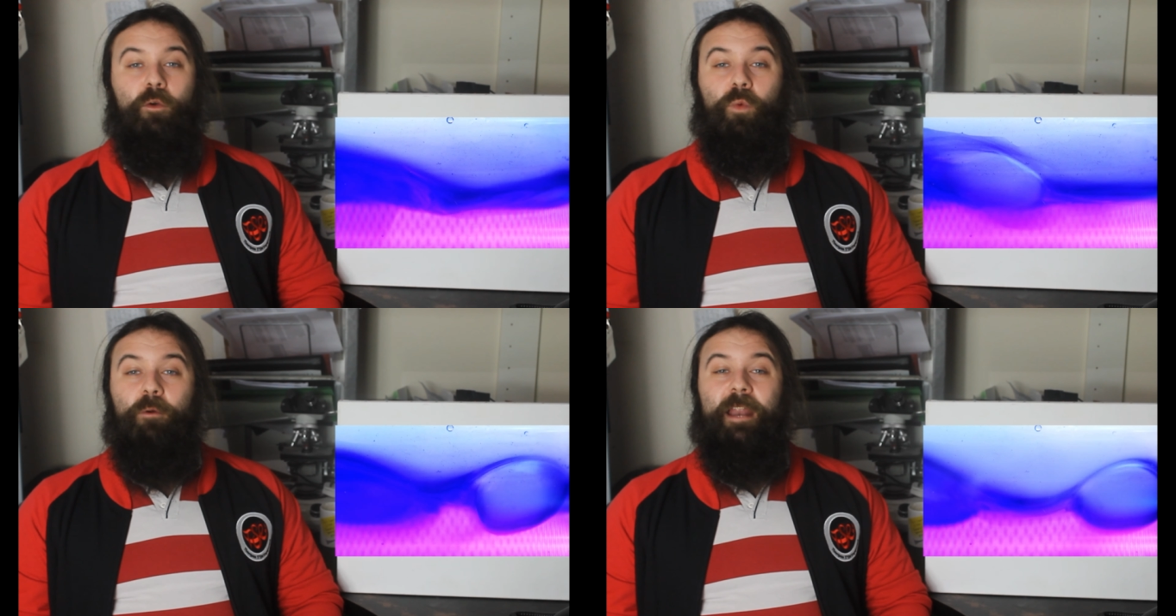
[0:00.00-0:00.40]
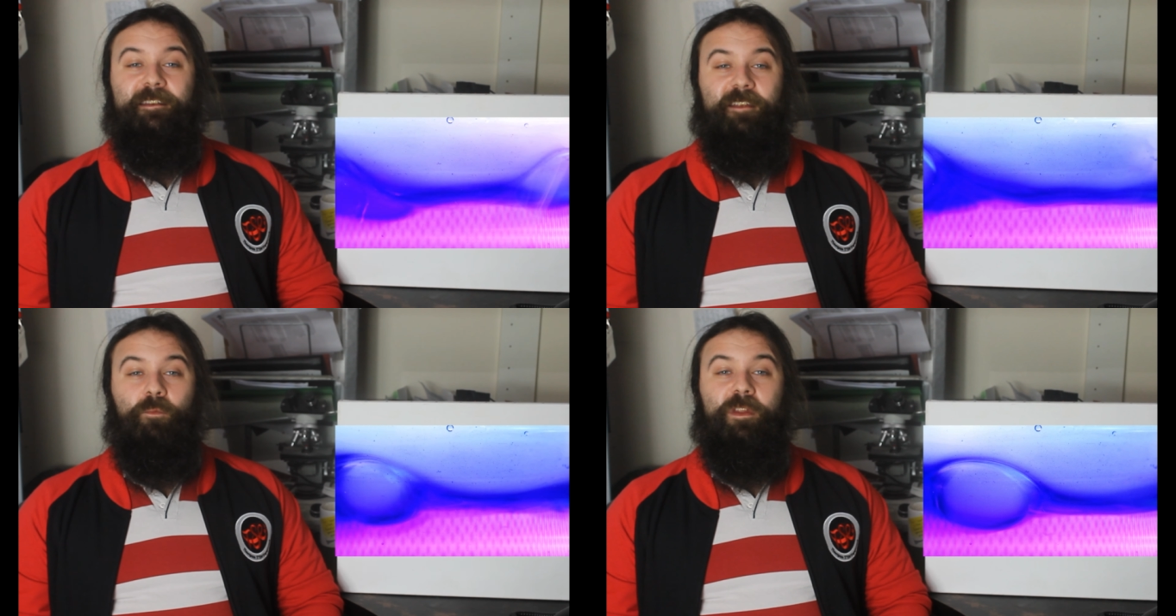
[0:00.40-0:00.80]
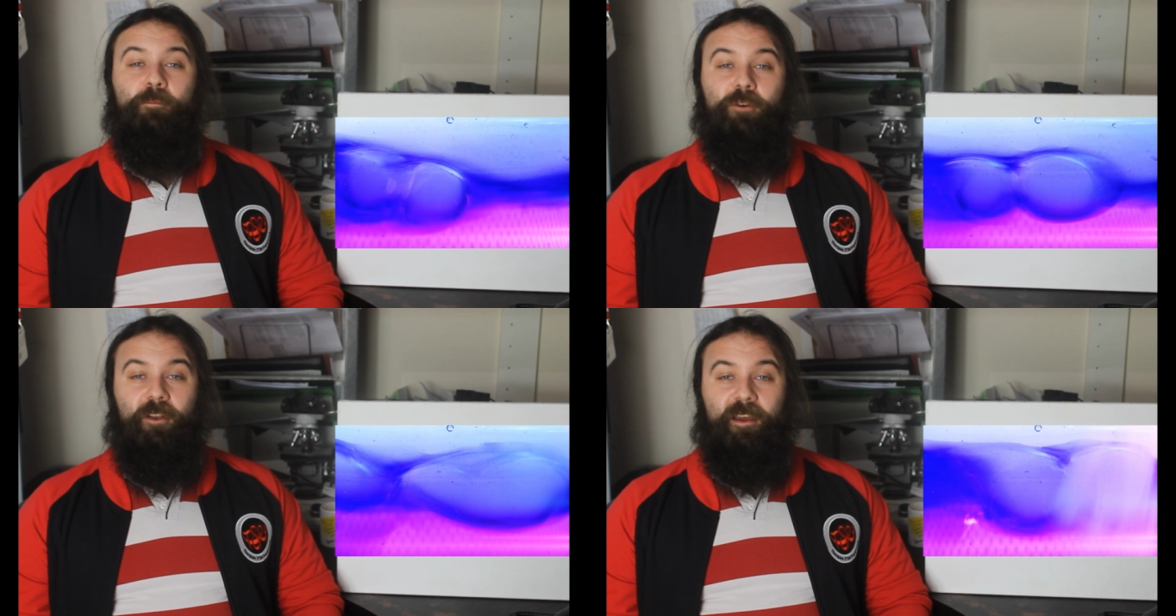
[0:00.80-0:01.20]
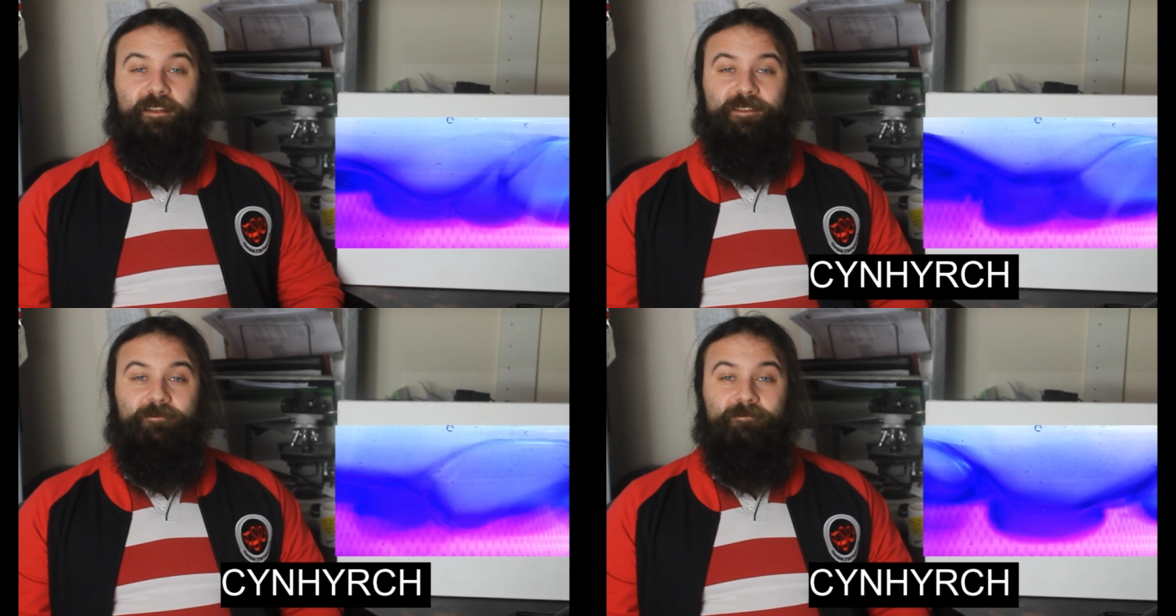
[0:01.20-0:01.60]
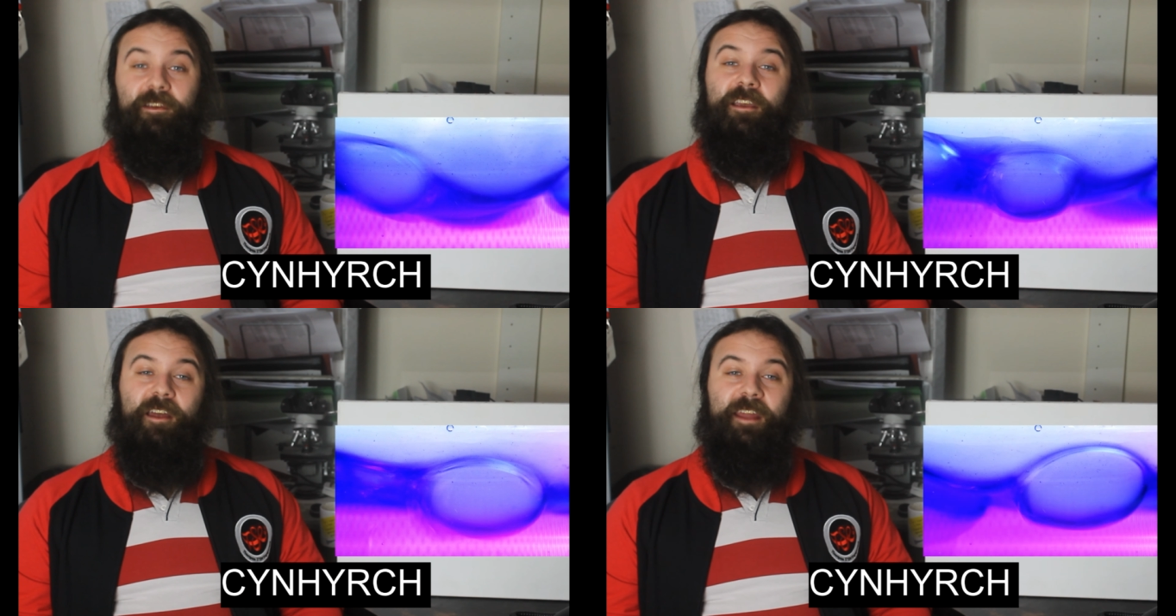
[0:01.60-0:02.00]
we will end up with a product,
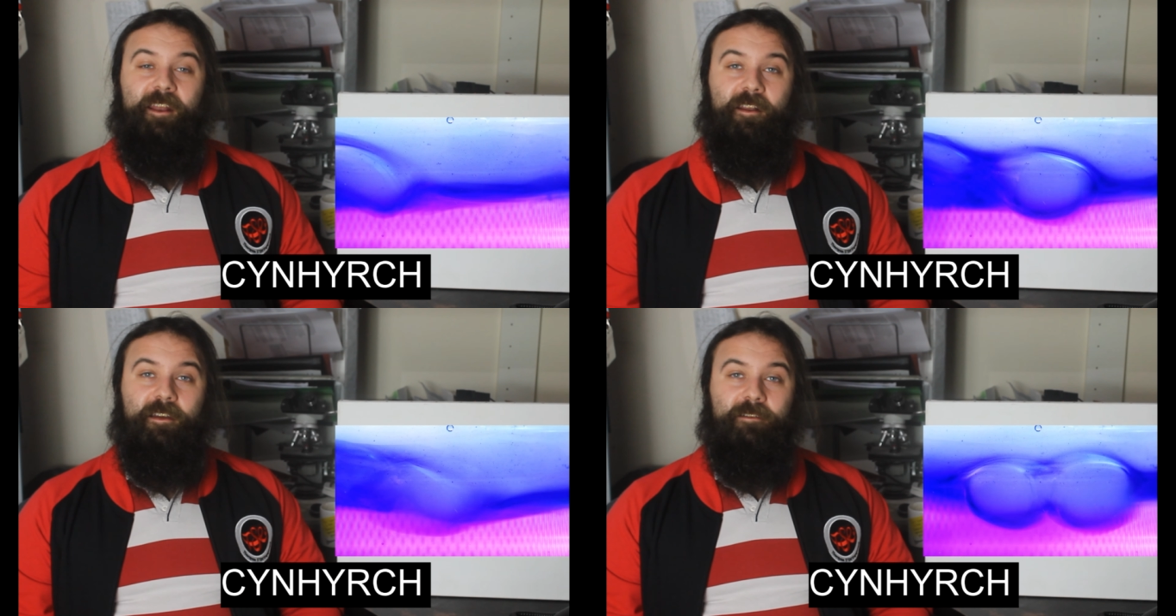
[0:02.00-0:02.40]
cynhyrch.